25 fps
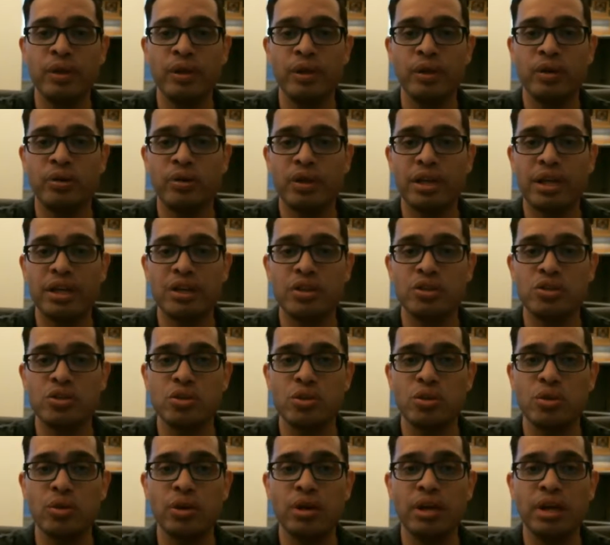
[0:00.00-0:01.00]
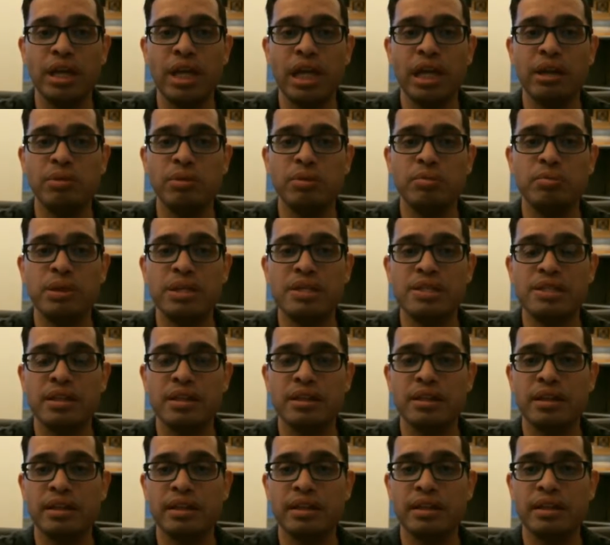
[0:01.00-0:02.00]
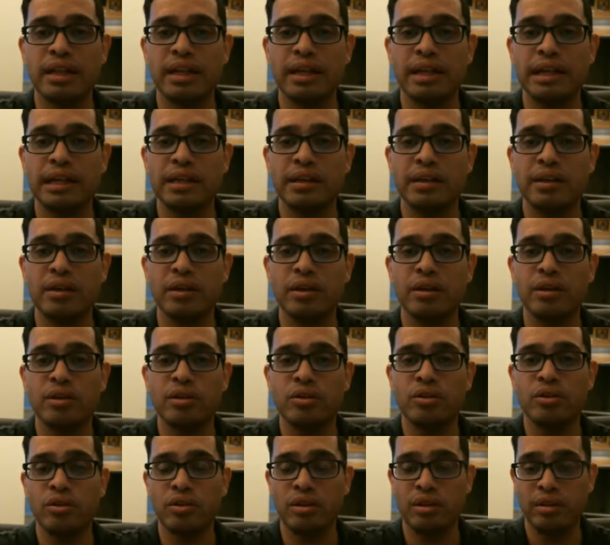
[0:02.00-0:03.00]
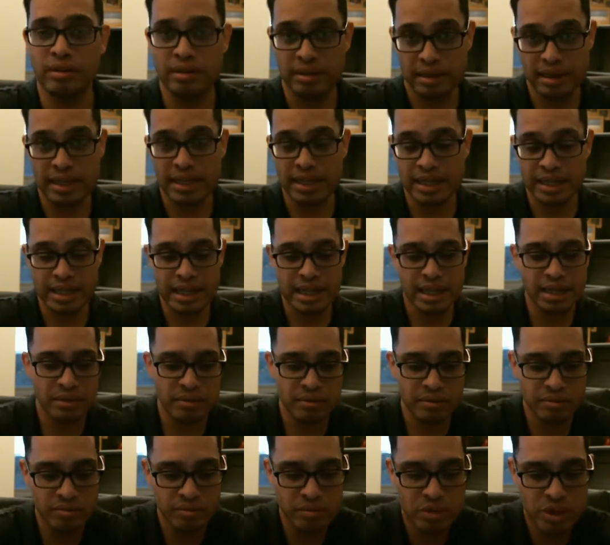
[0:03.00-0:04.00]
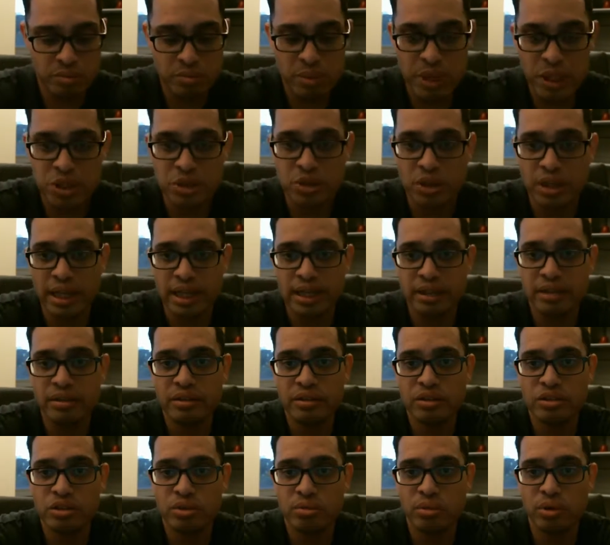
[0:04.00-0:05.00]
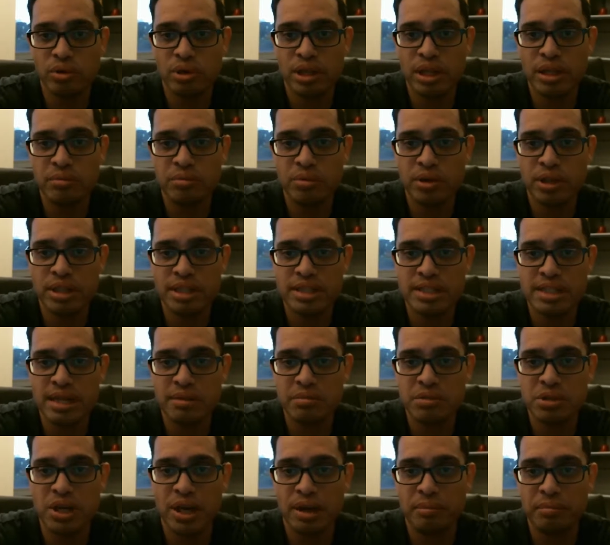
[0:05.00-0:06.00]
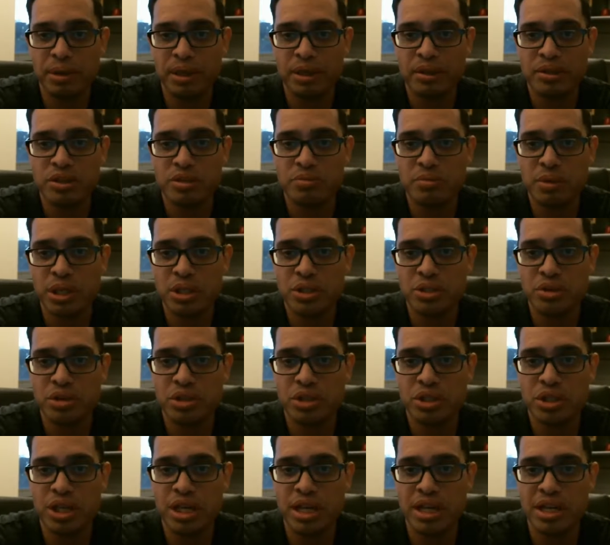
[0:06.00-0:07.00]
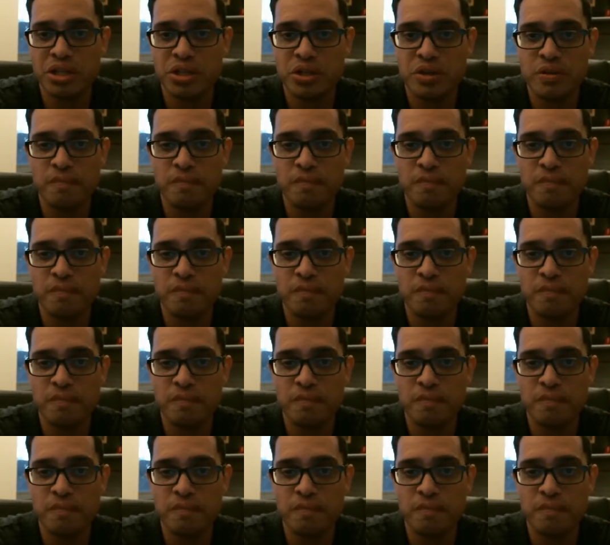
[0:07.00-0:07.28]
Okay, so it would be something like again, special ed. So we'll keep with the same topic, special education.